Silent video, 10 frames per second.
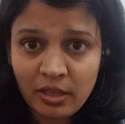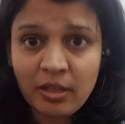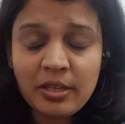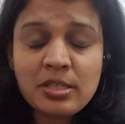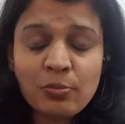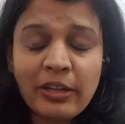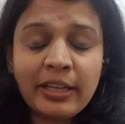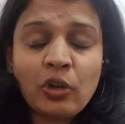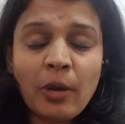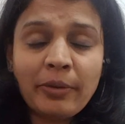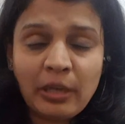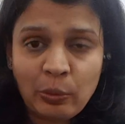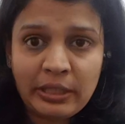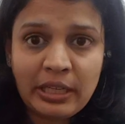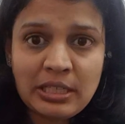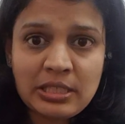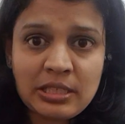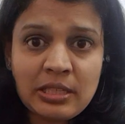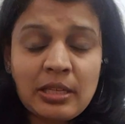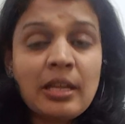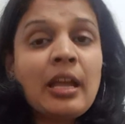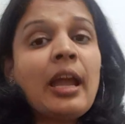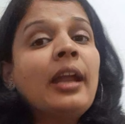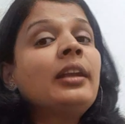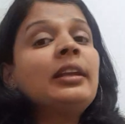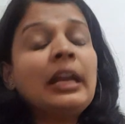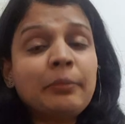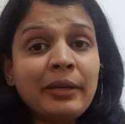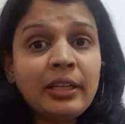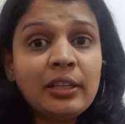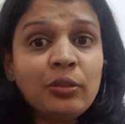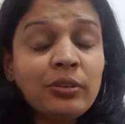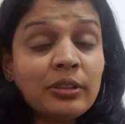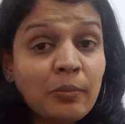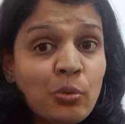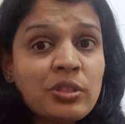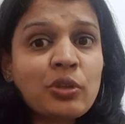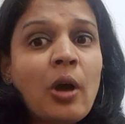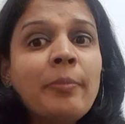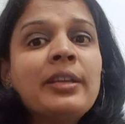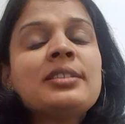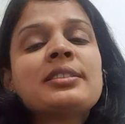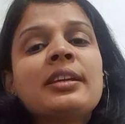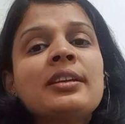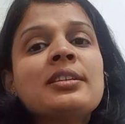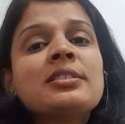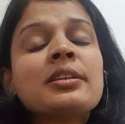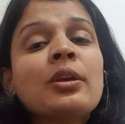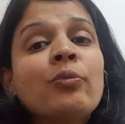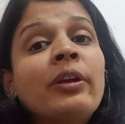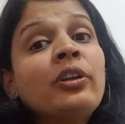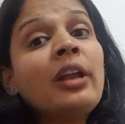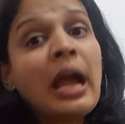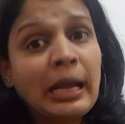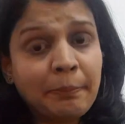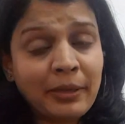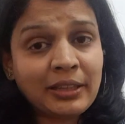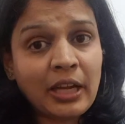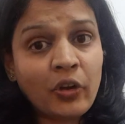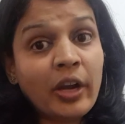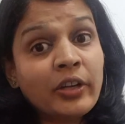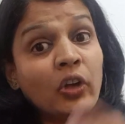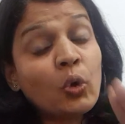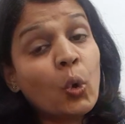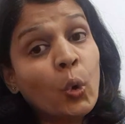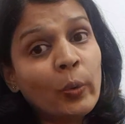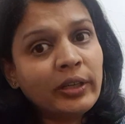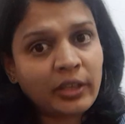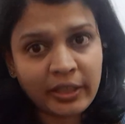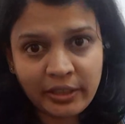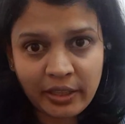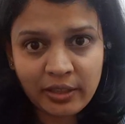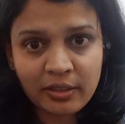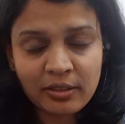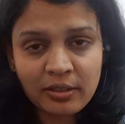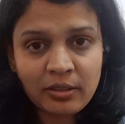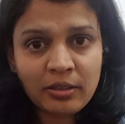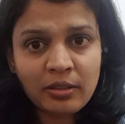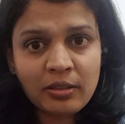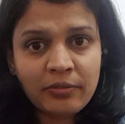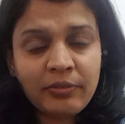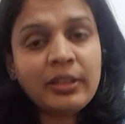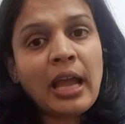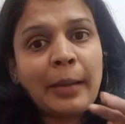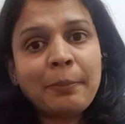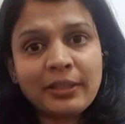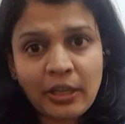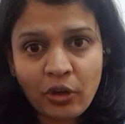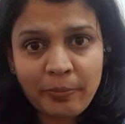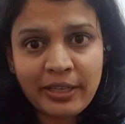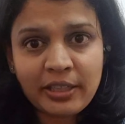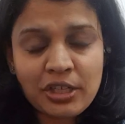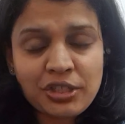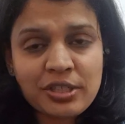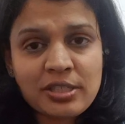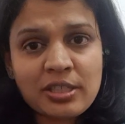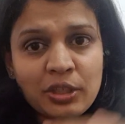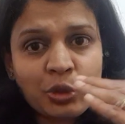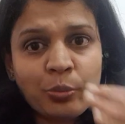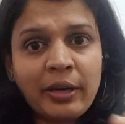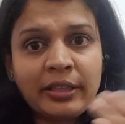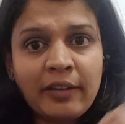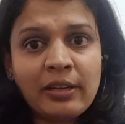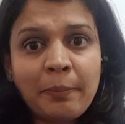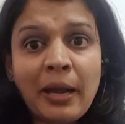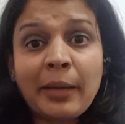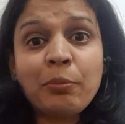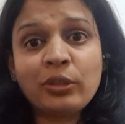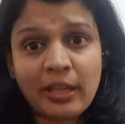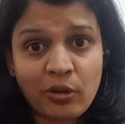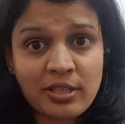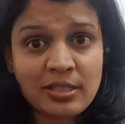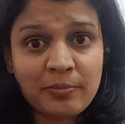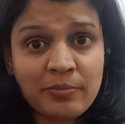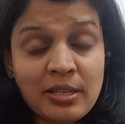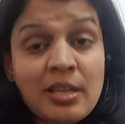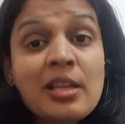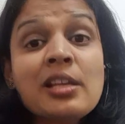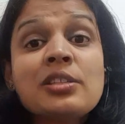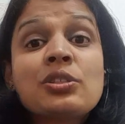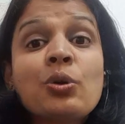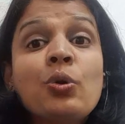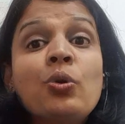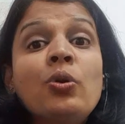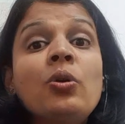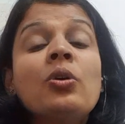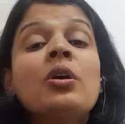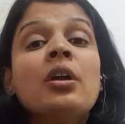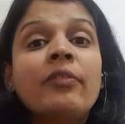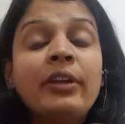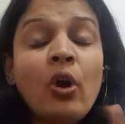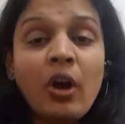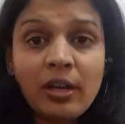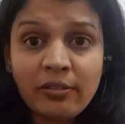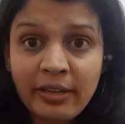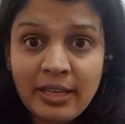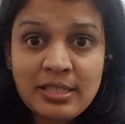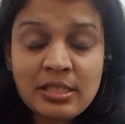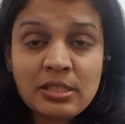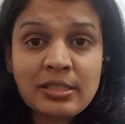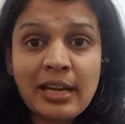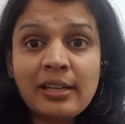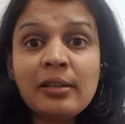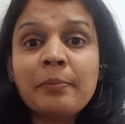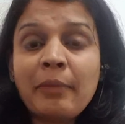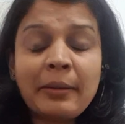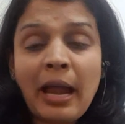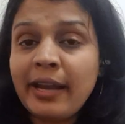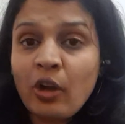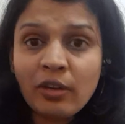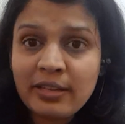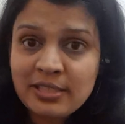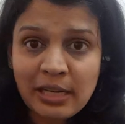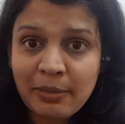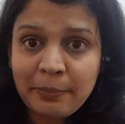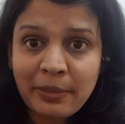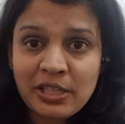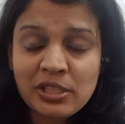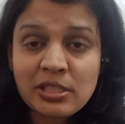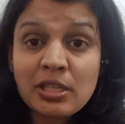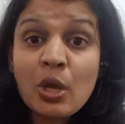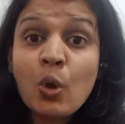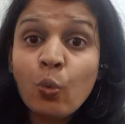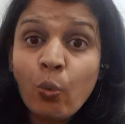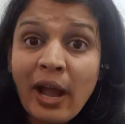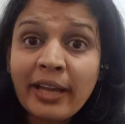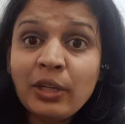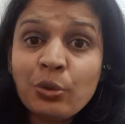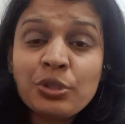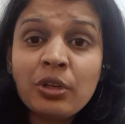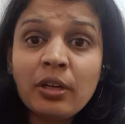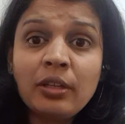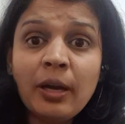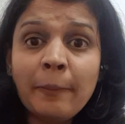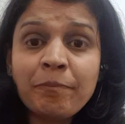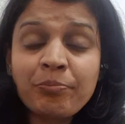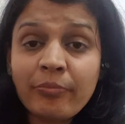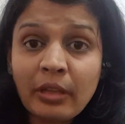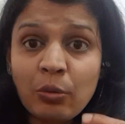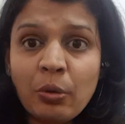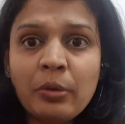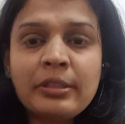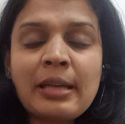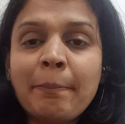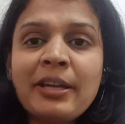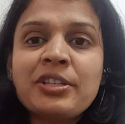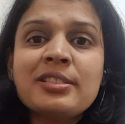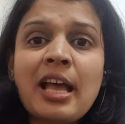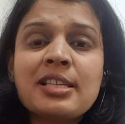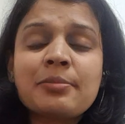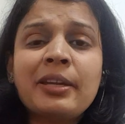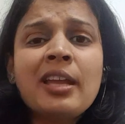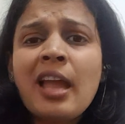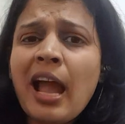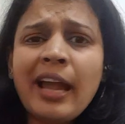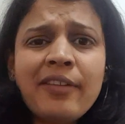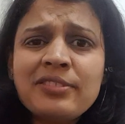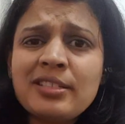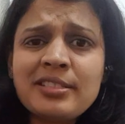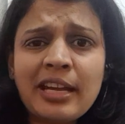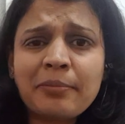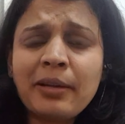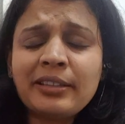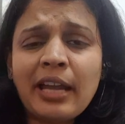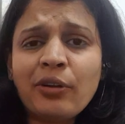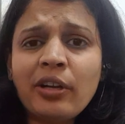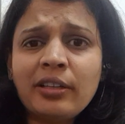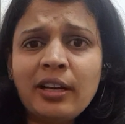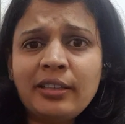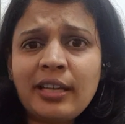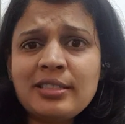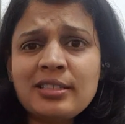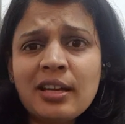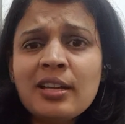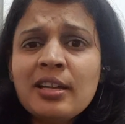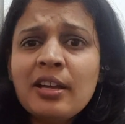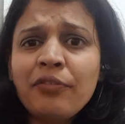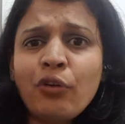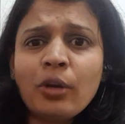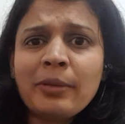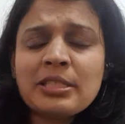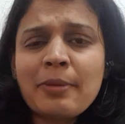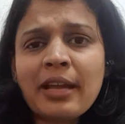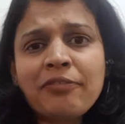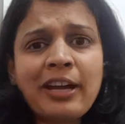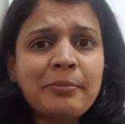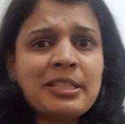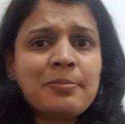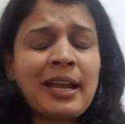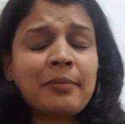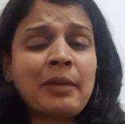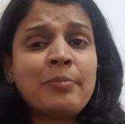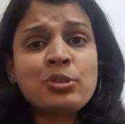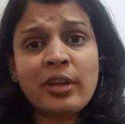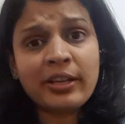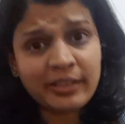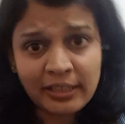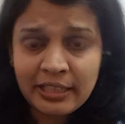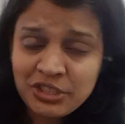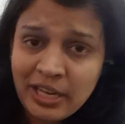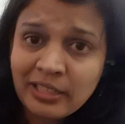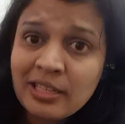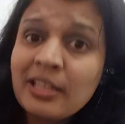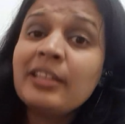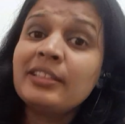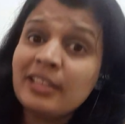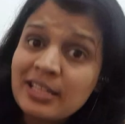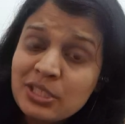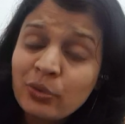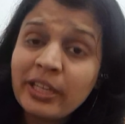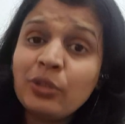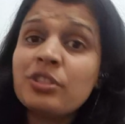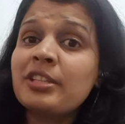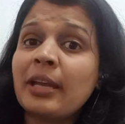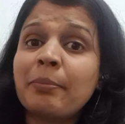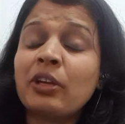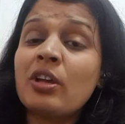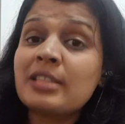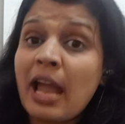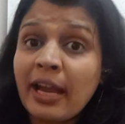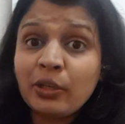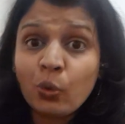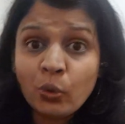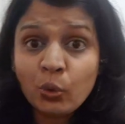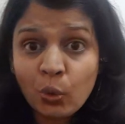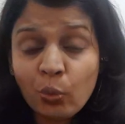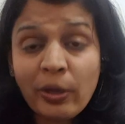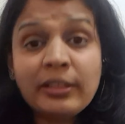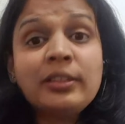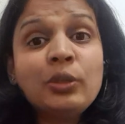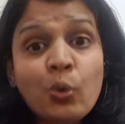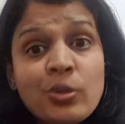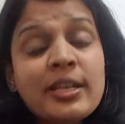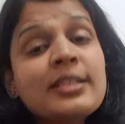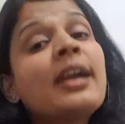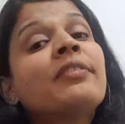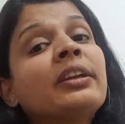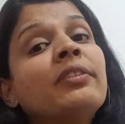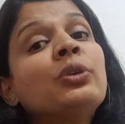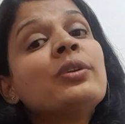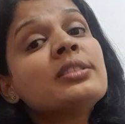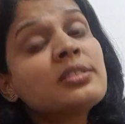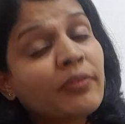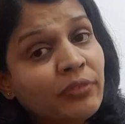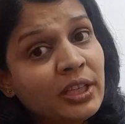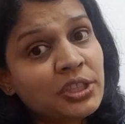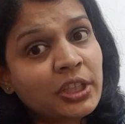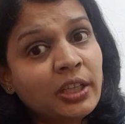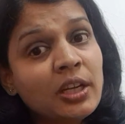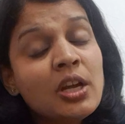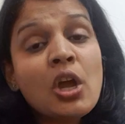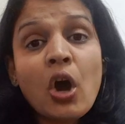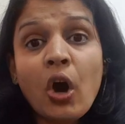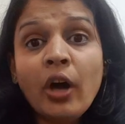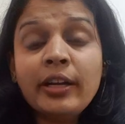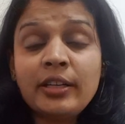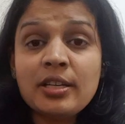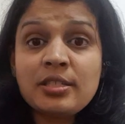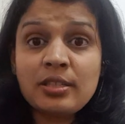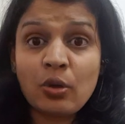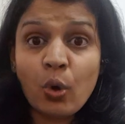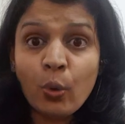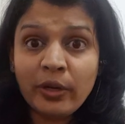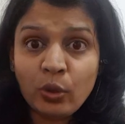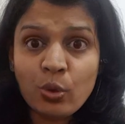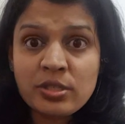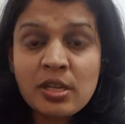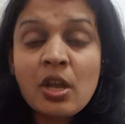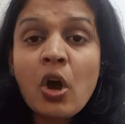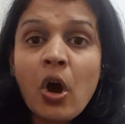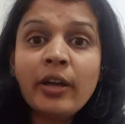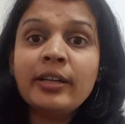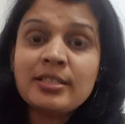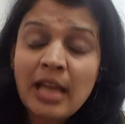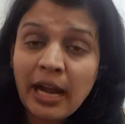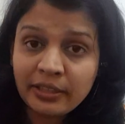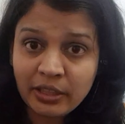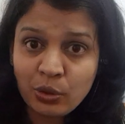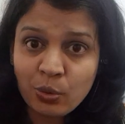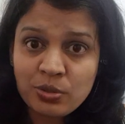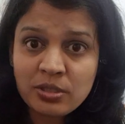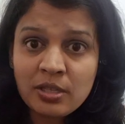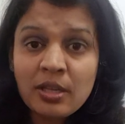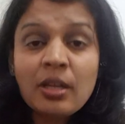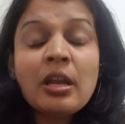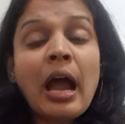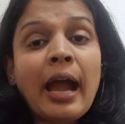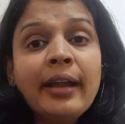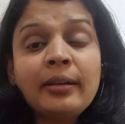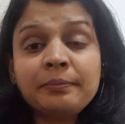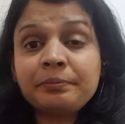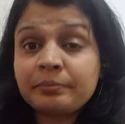is very common nowadays. And let me tell you, the most commonest thing is when you're hyperthyroid and you're over treated with hyperthyroid medications, you might develop hypothyroidism. So we always tell my I always tell my patients why you should some patients ask me, I have just checked my thyroid test 4 months back, 5 months back, ma'am, should I really check? Yes, you need to check, because I don't know whether the dosage I have given you is sufficient, or it is overdose, or it is underdose. I